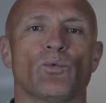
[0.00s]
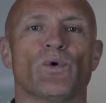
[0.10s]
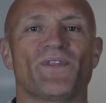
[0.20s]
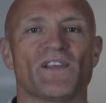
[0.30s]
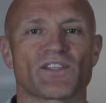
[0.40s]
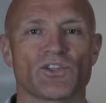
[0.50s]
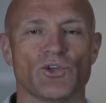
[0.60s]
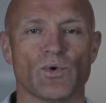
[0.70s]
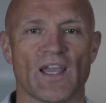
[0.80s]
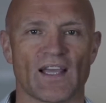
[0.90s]
with this
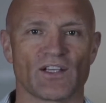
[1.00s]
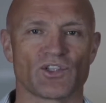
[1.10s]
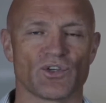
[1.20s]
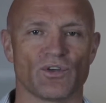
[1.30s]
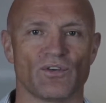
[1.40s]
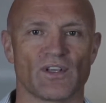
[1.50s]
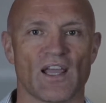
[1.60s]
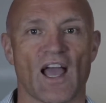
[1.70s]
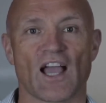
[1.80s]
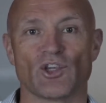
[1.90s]
new attitude?
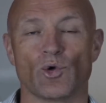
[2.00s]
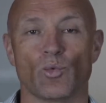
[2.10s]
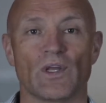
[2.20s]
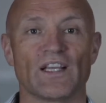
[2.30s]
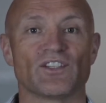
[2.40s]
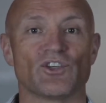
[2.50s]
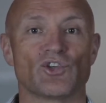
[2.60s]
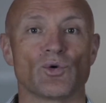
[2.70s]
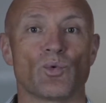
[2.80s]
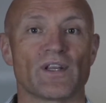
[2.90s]
Are you willing to
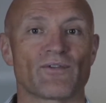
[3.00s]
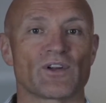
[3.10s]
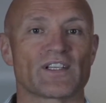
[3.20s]
do whatever